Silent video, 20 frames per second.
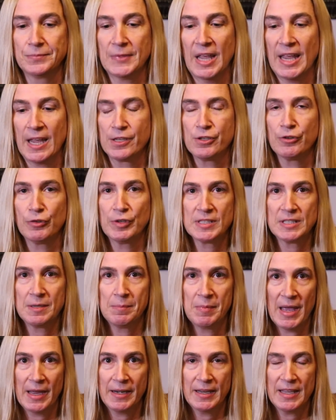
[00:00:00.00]

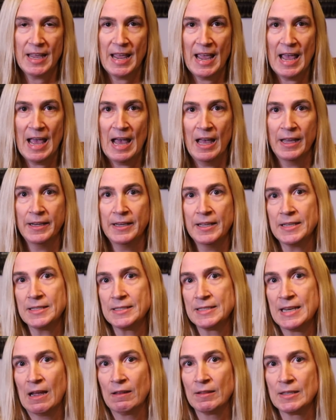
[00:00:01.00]
aneurysm that he had,
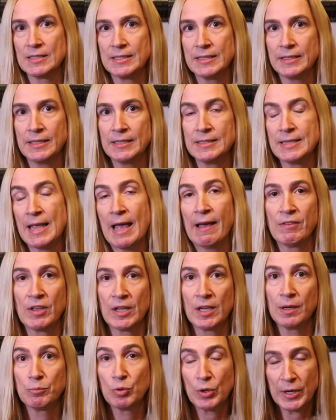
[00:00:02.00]
he's now listed as
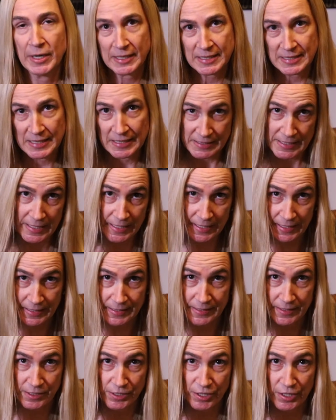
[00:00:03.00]
having a pre-existing
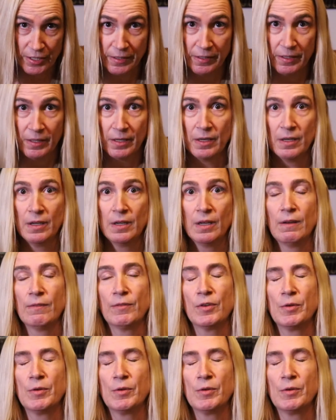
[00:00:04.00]
condition.